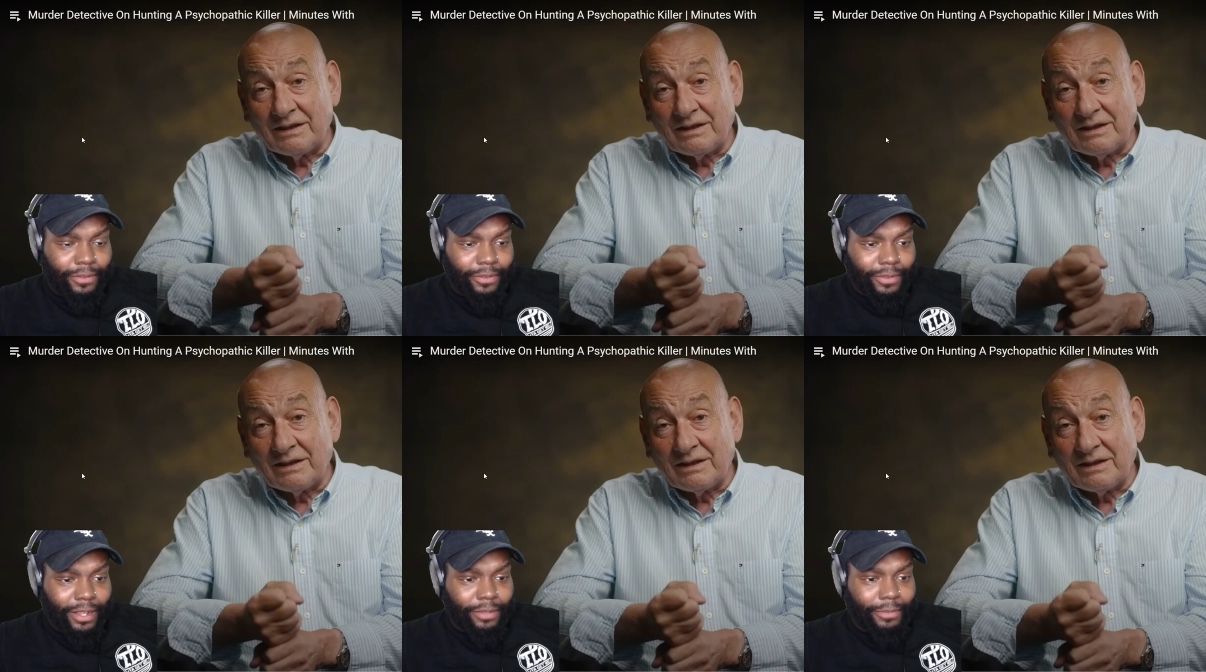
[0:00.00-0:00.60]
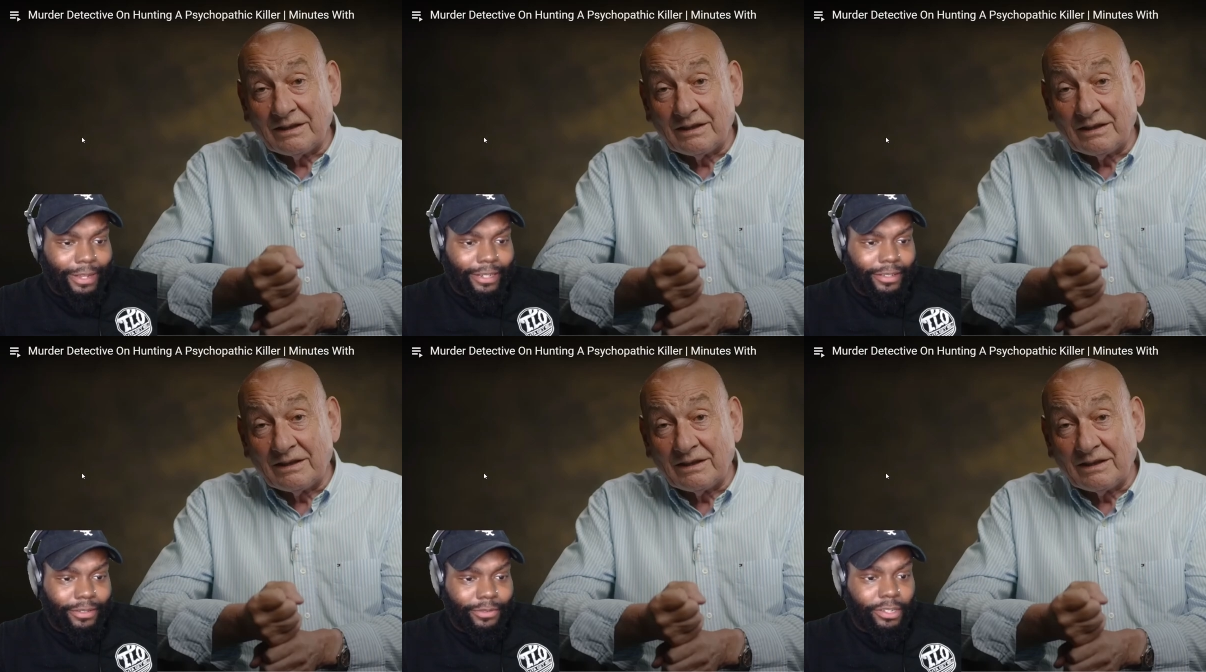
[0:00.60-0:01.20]
Speaker 1: You cut somebody's.
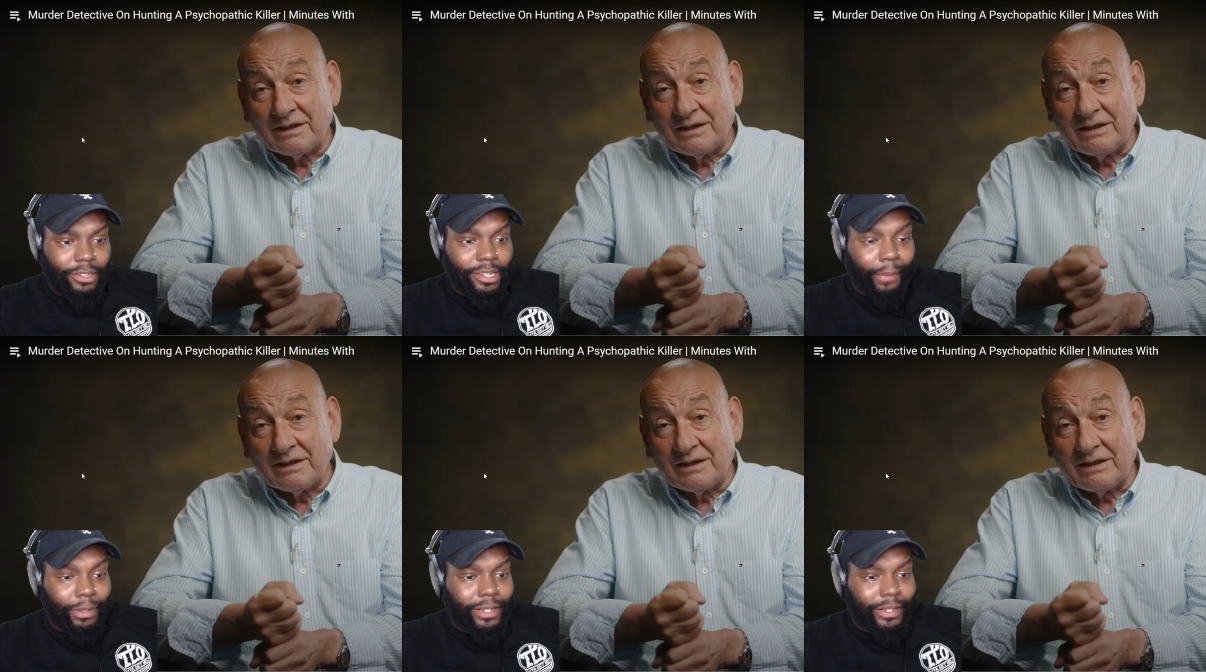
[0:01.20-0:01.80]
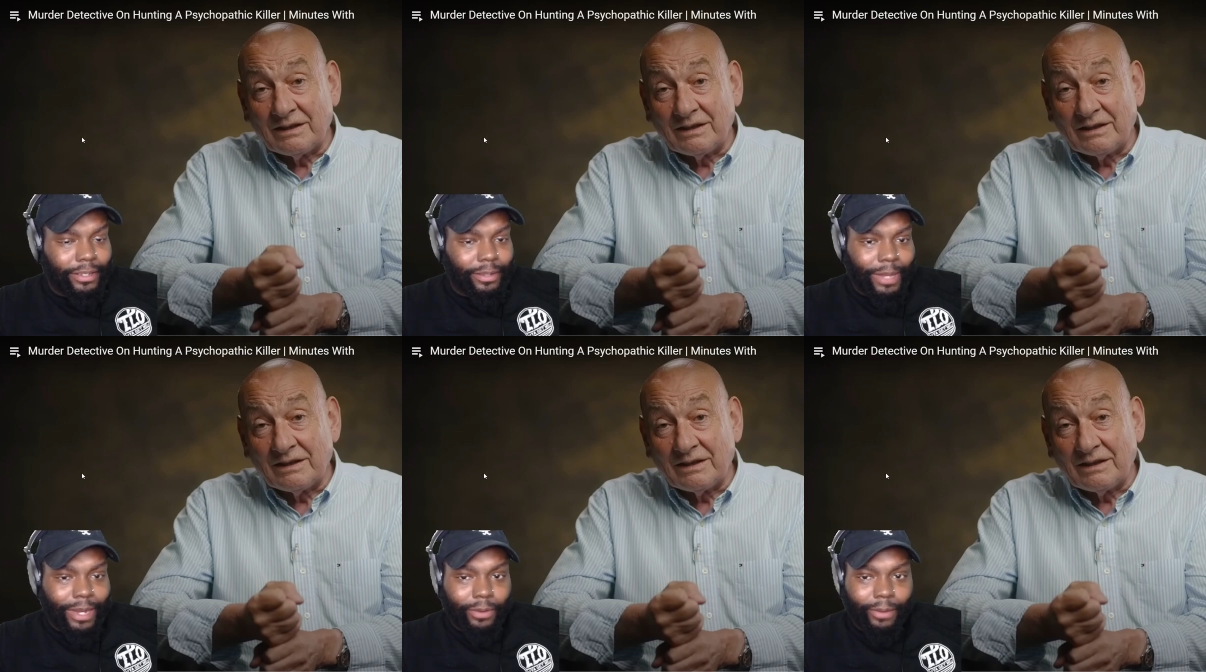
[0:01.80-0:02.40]
You decapitated
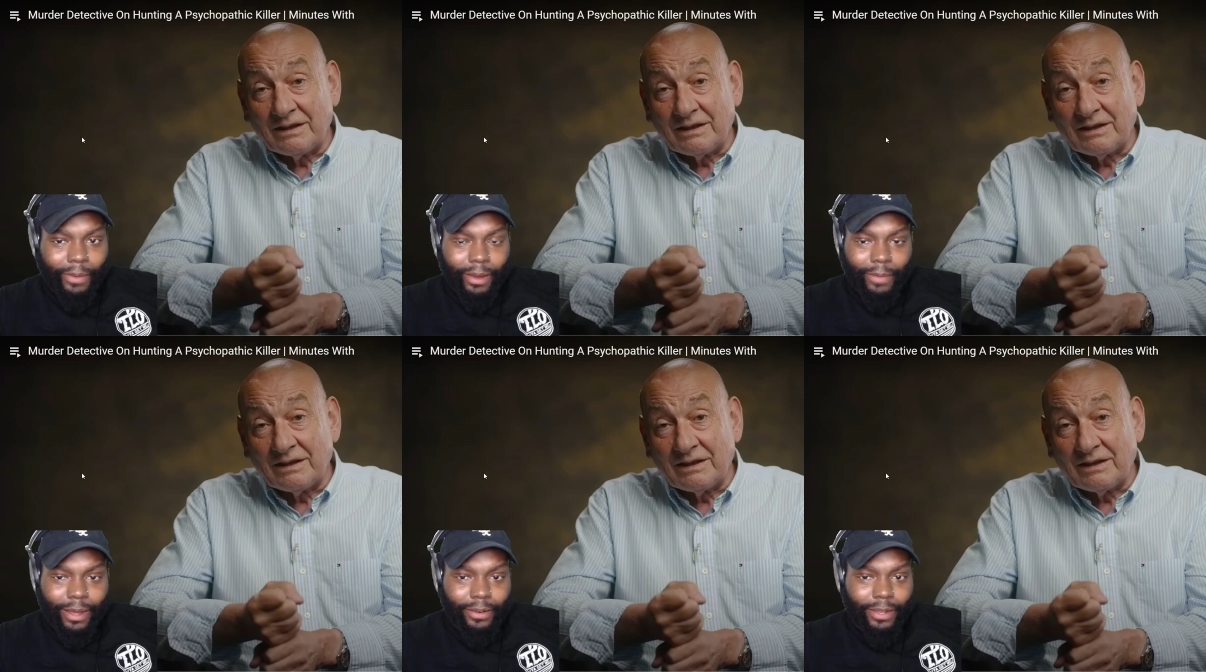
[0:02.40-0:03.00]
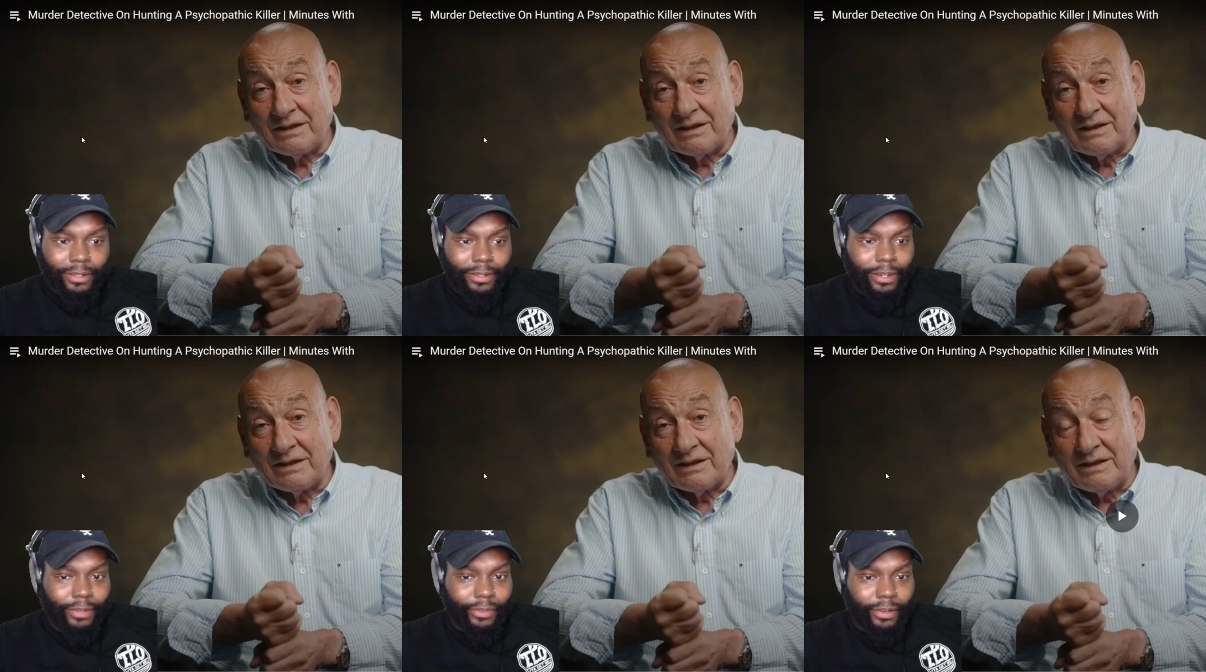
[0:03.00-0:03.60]
somebody with a beer bottle. That's
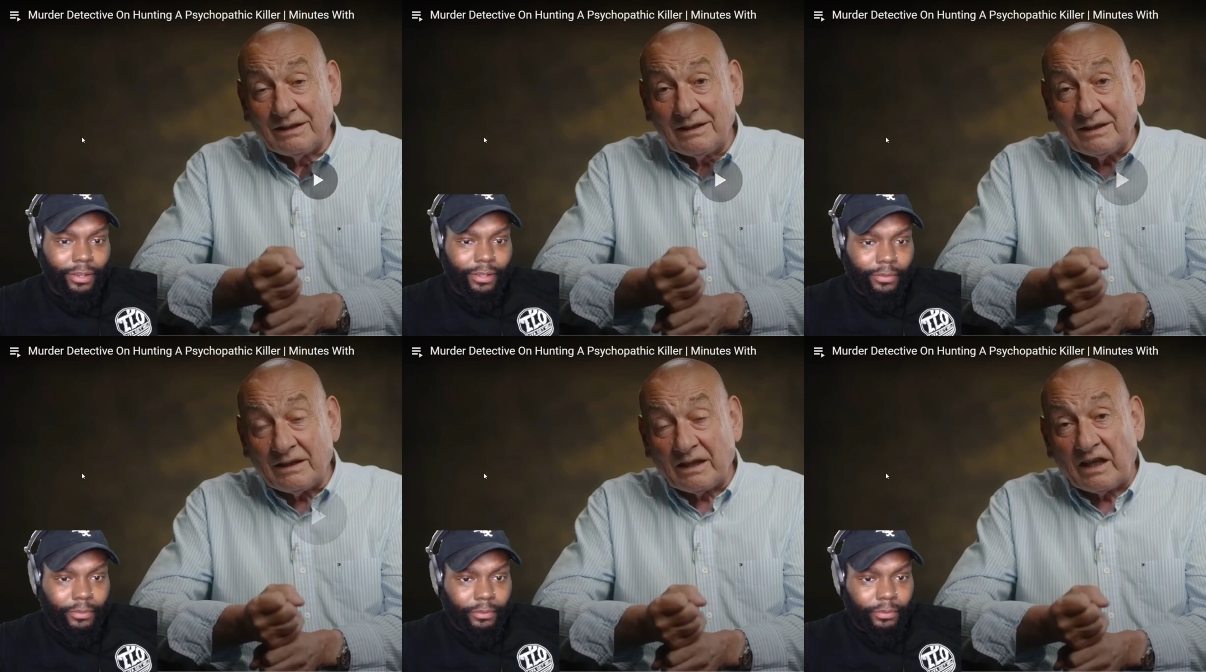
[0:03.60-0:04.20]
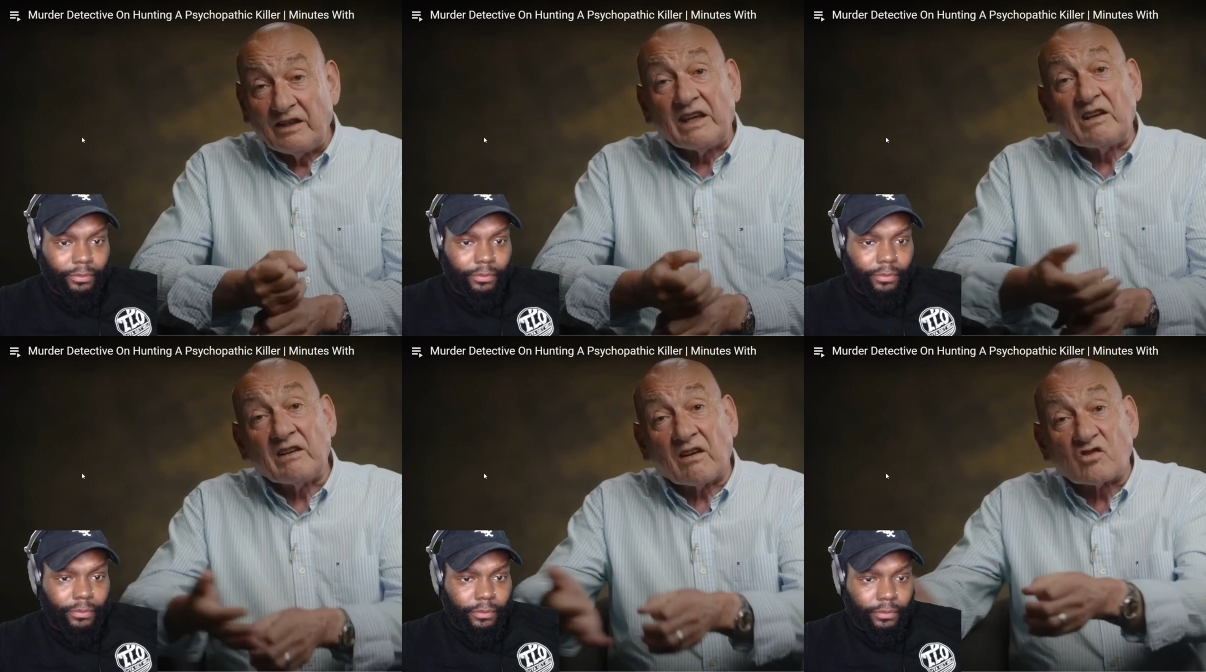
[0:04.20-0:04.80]
different.
Speaker 2: And
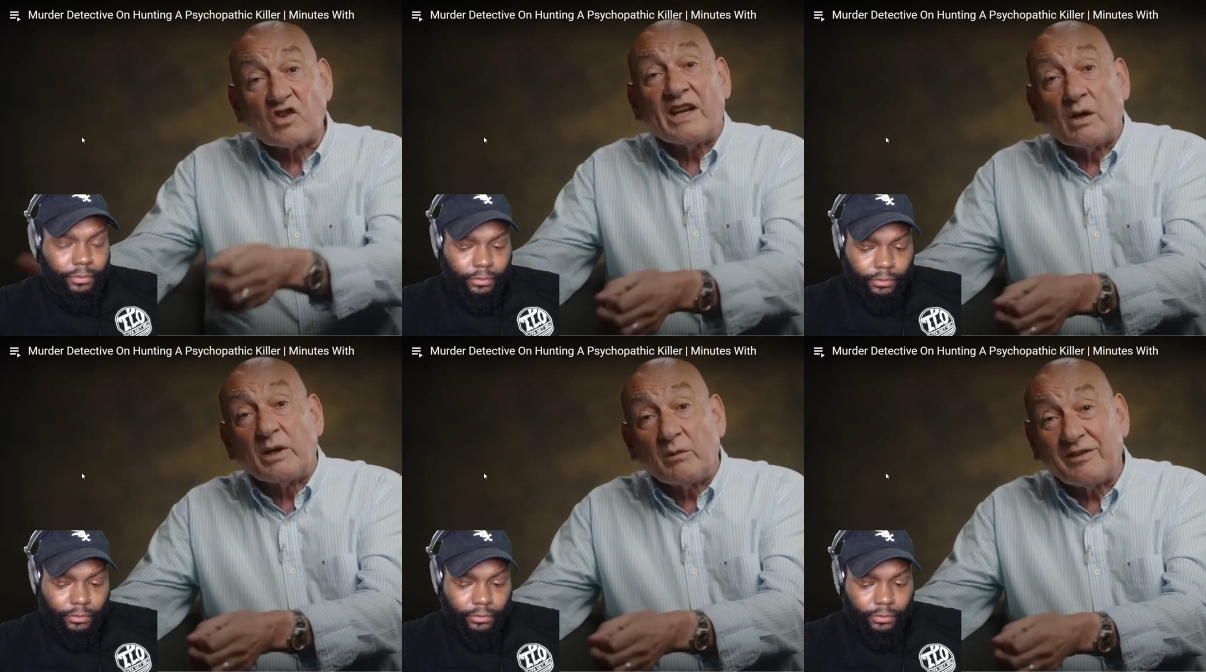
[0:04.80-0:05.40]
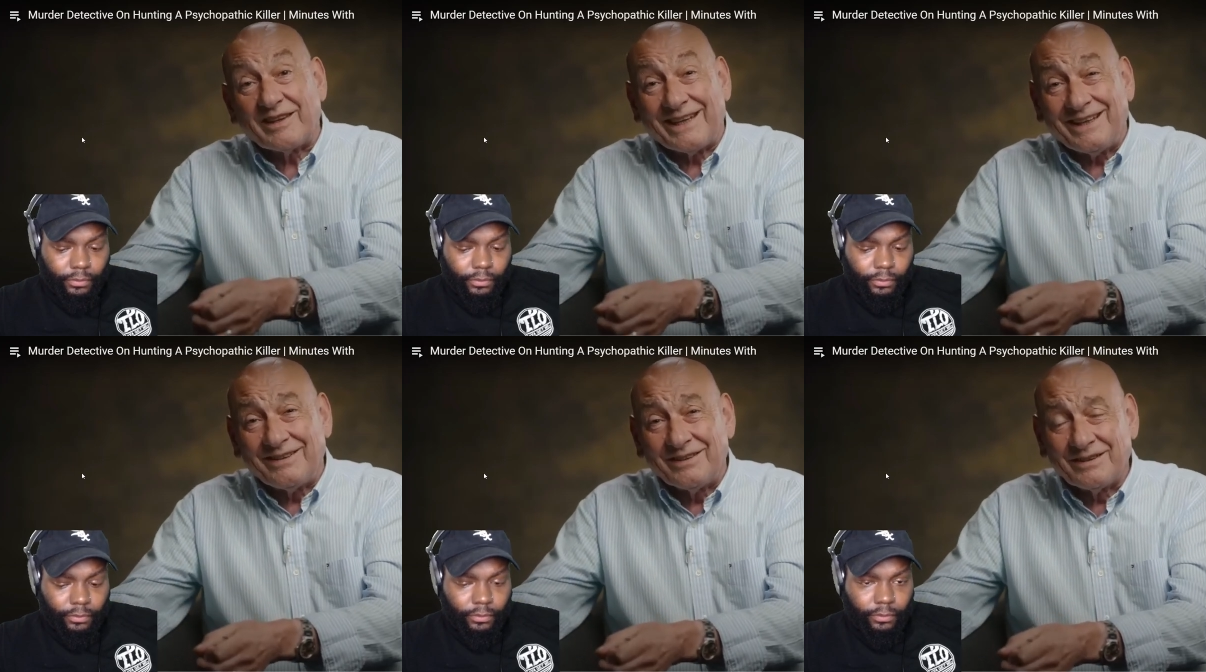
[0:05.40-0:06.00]
then ran away with the
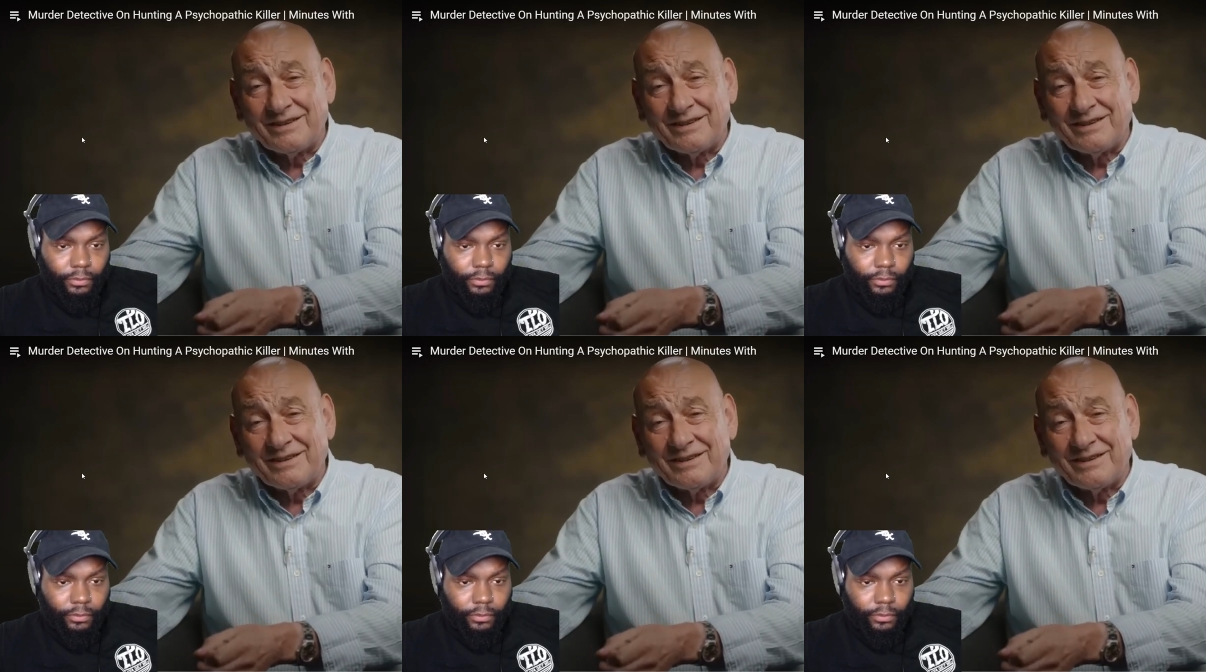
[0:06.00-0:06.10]
head.